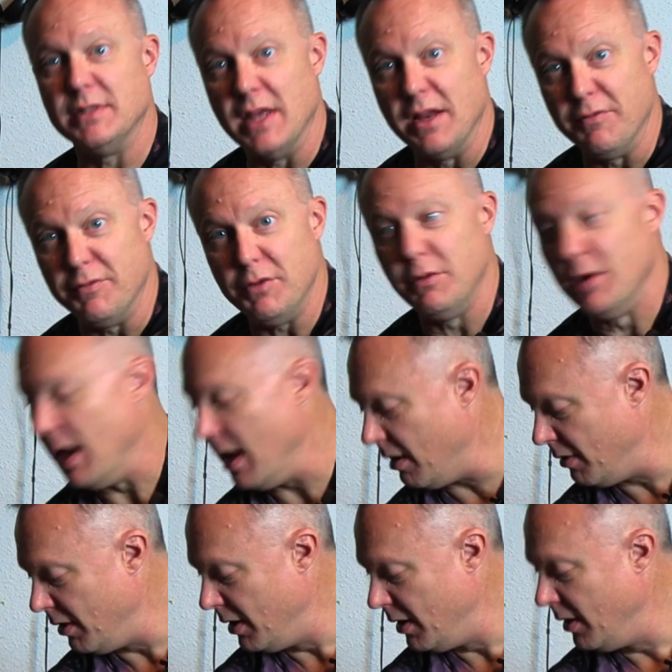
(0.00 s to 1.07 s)
it's out of view
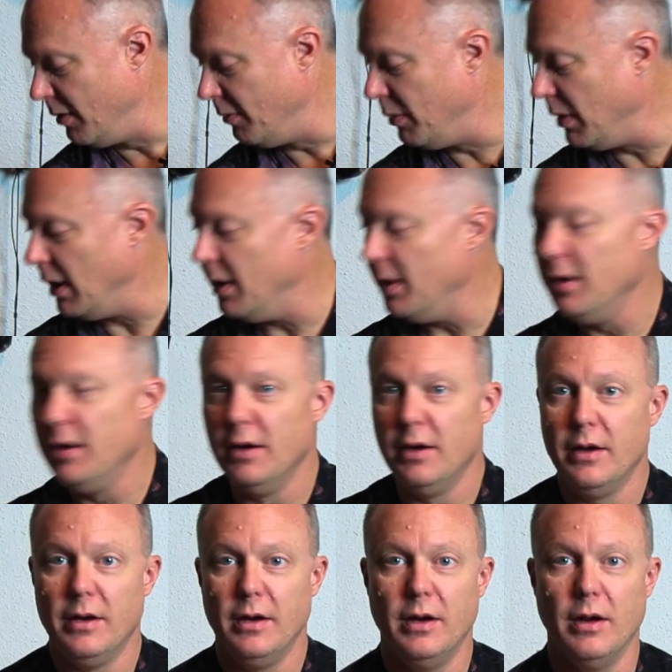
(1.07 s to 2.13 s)
now, but
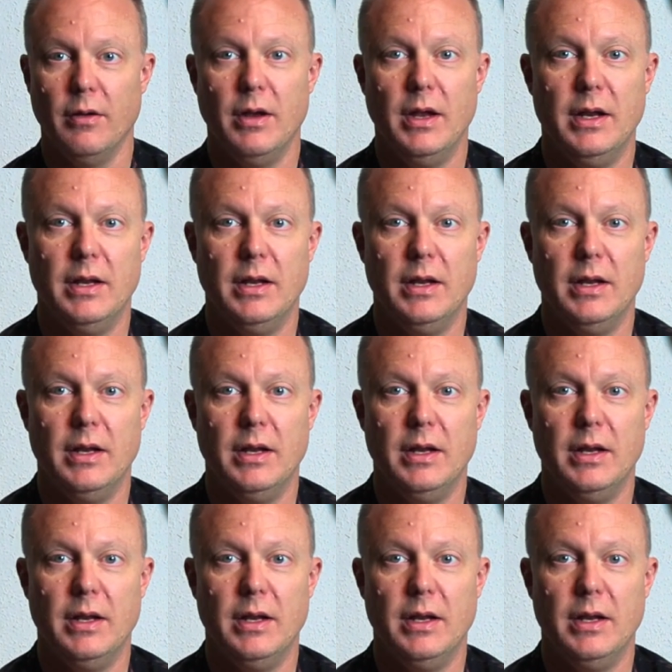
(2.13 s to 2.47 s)
you know,